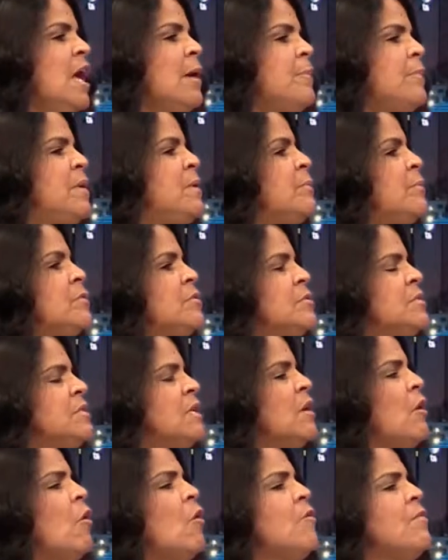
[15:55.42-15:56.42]
And people
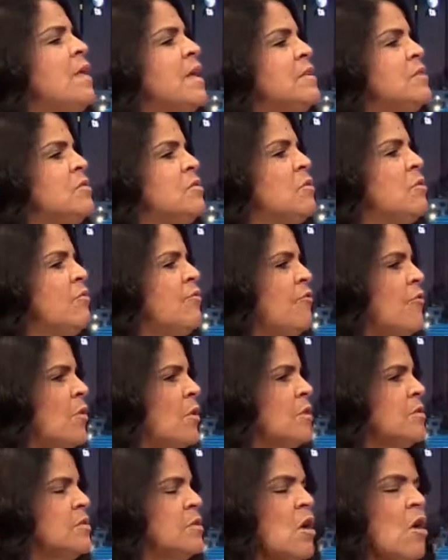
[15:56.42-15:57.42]
say, oh, that's their
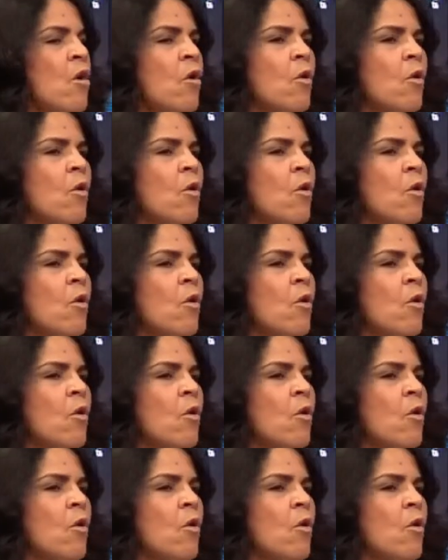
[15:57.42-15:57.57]
fault.